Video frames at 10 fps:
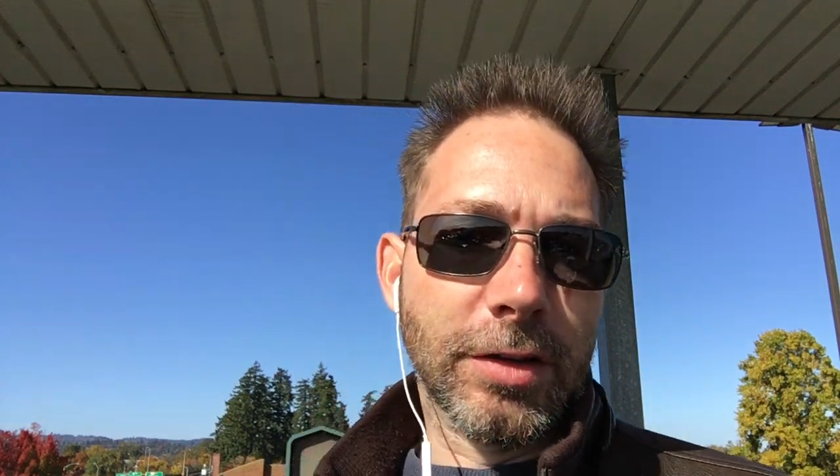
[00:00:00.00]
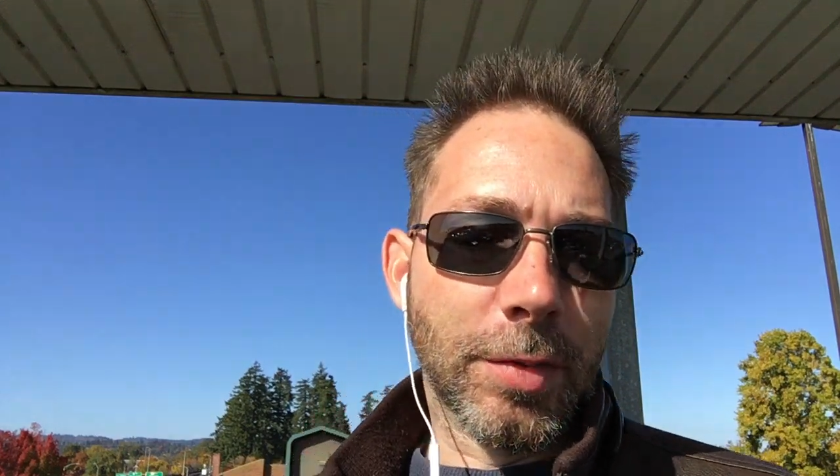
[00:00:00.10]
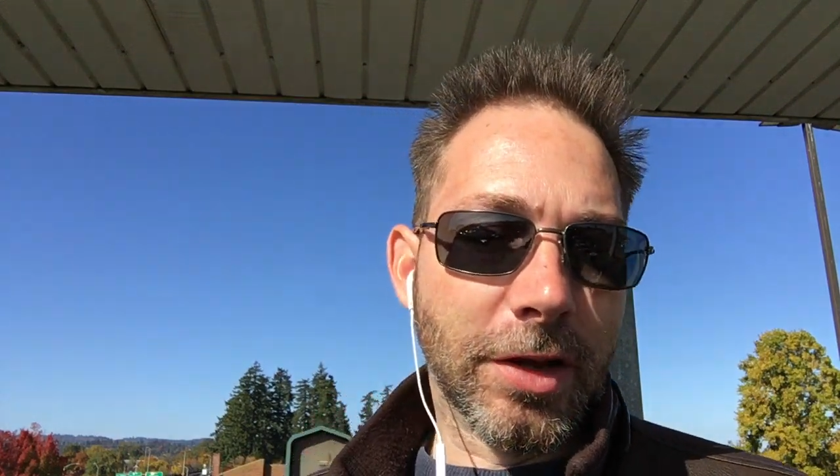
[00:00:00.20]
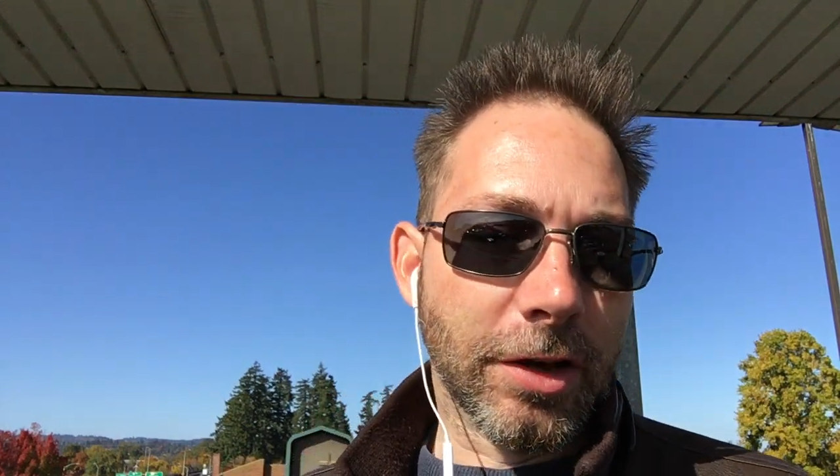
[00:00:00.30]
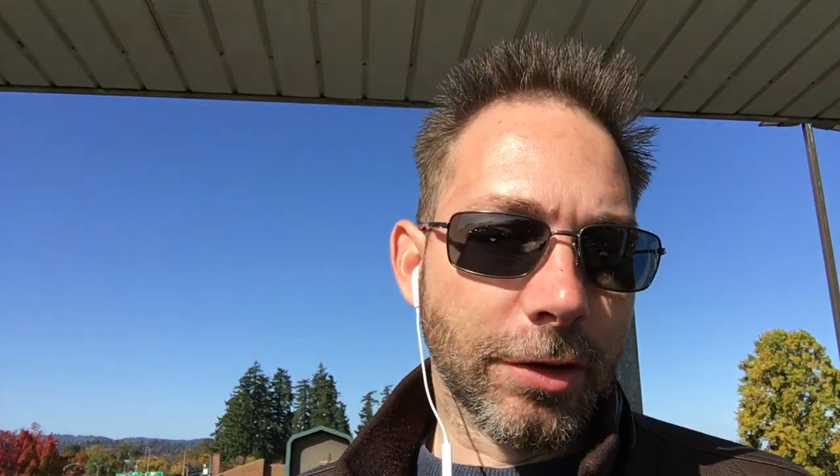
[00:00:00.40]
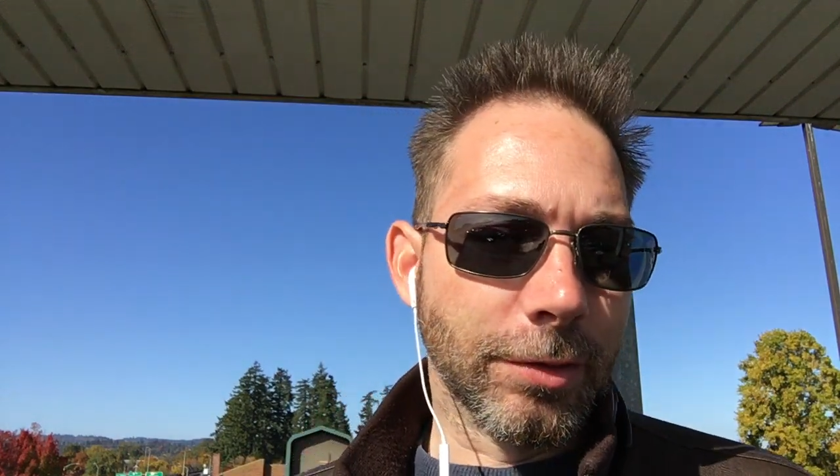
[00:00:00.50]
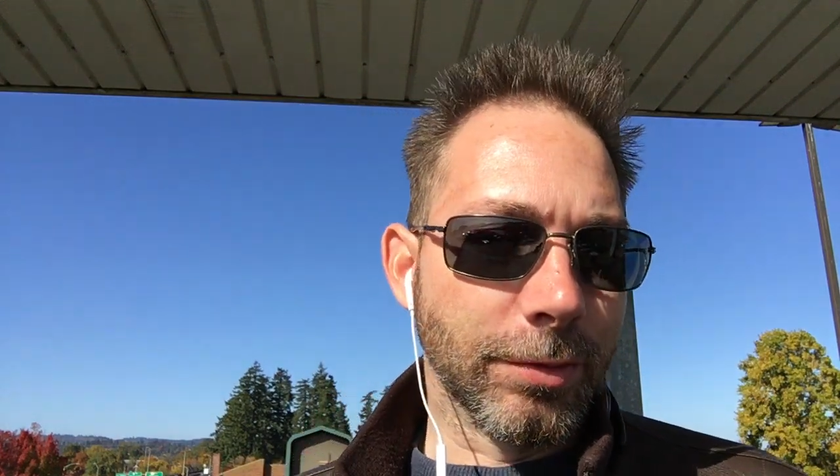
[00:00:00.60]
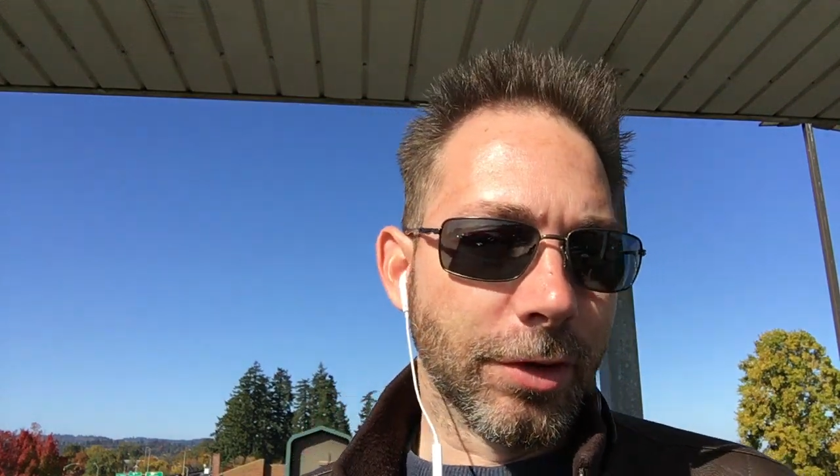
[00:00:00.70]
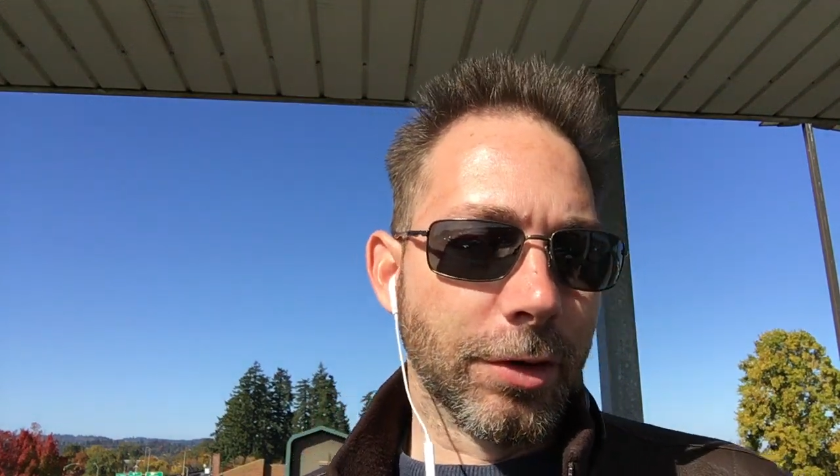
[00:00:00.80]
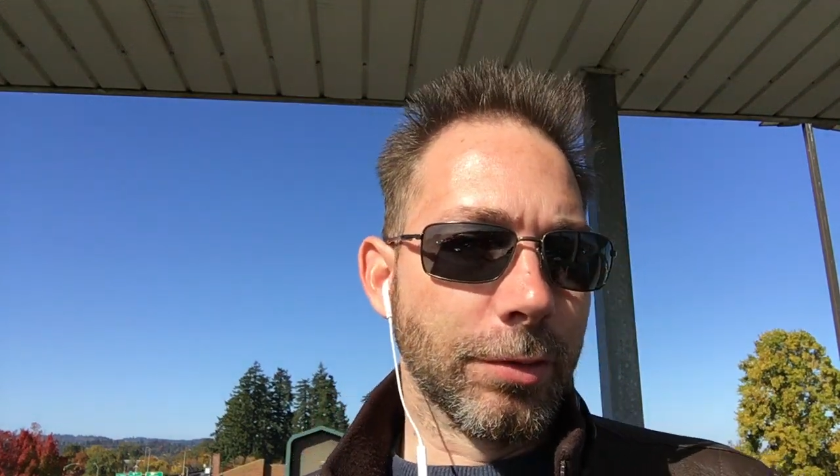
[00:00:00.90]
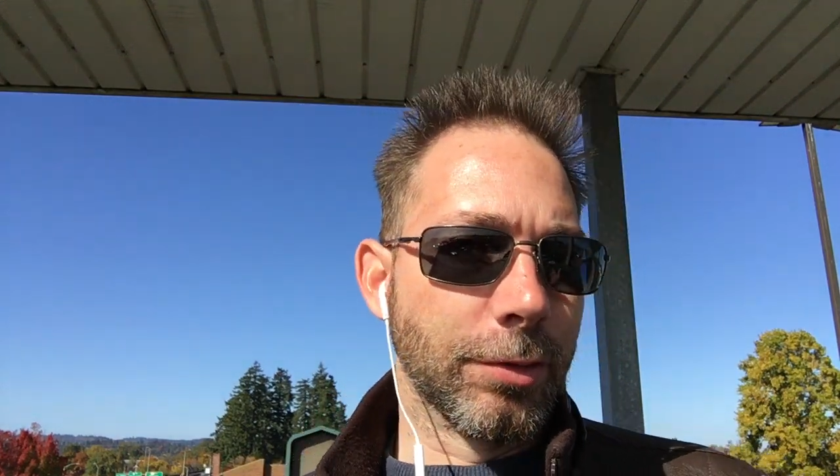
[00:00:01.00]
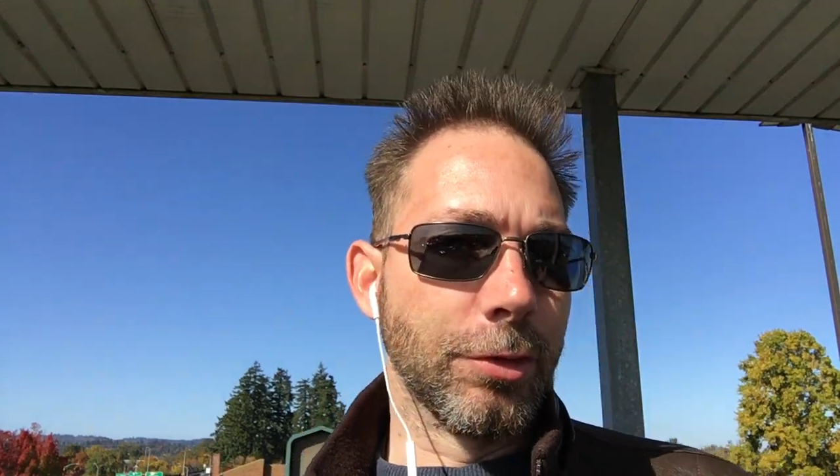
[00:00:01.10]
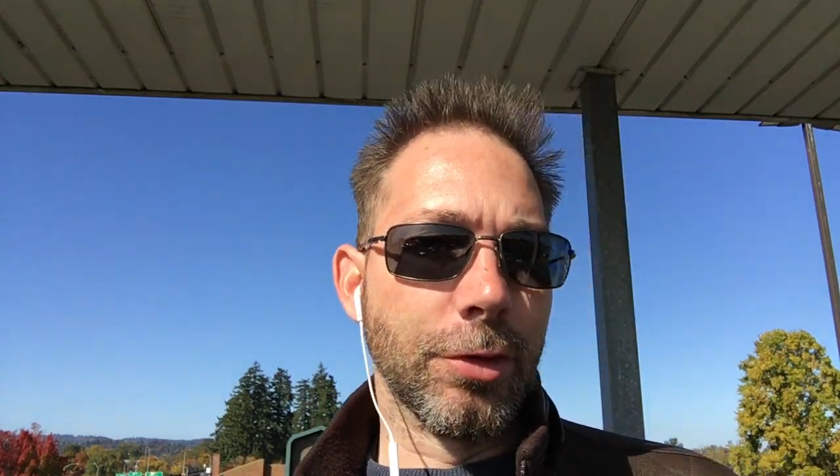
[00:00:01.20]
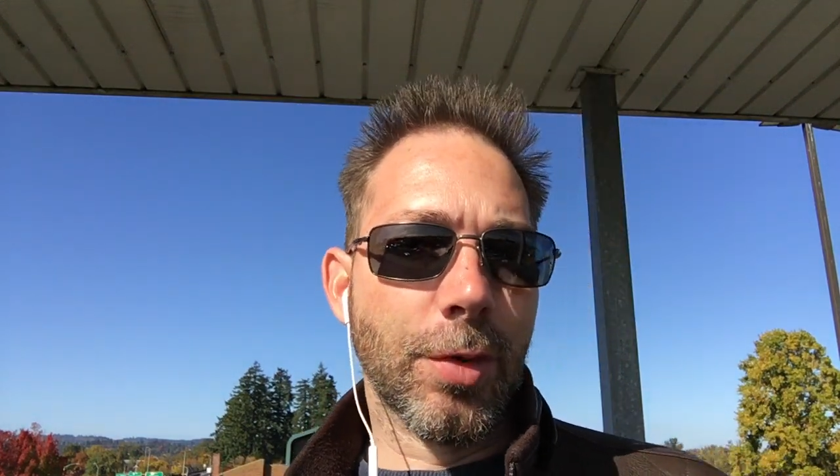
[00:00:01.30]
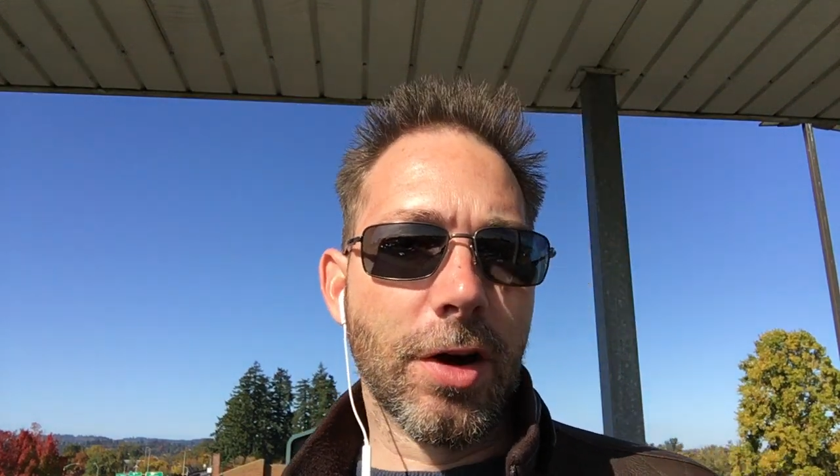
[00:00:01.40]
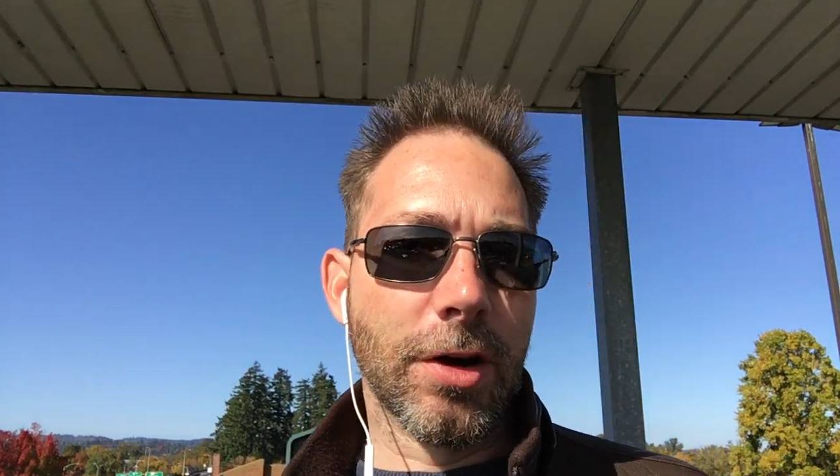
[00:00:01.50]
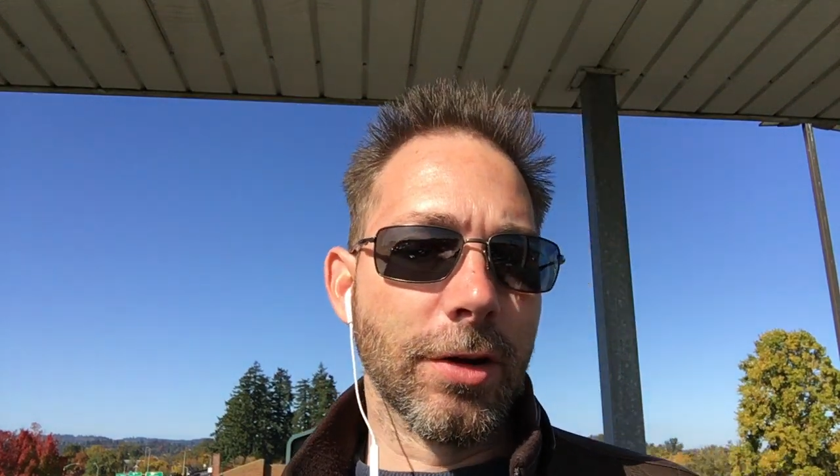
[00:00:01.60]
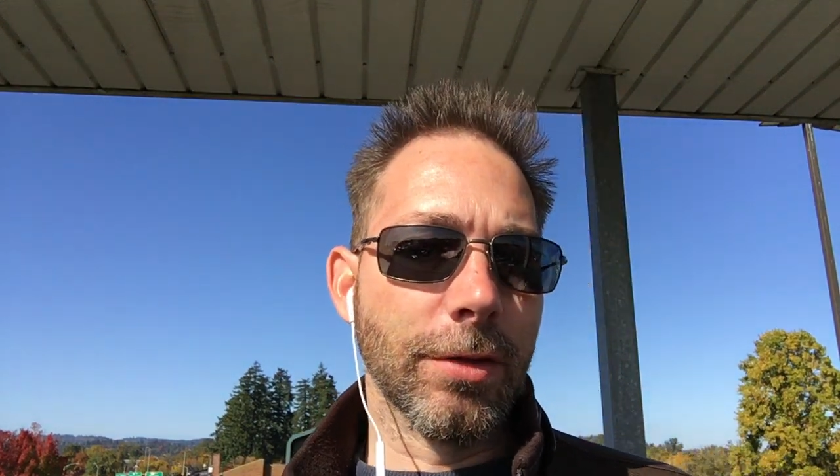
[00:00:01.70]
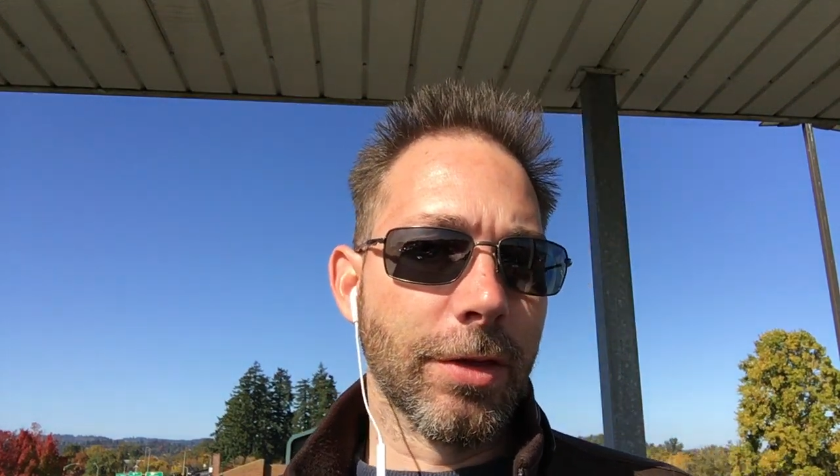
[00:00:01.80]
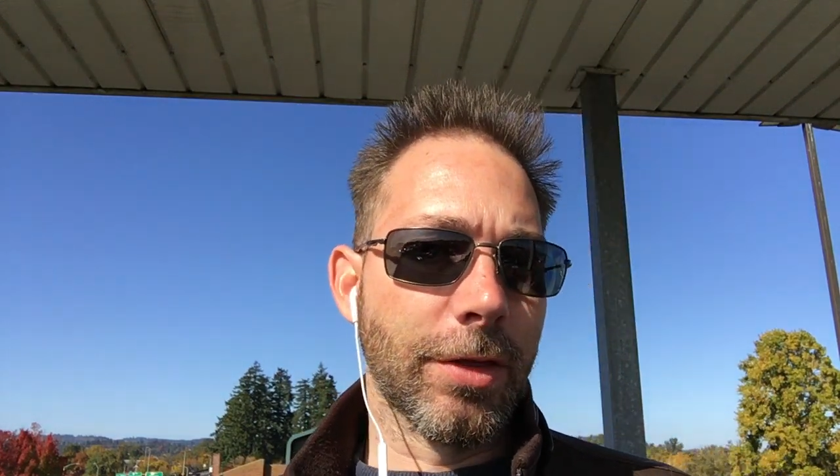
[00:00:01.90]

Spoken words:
depending on, who you are,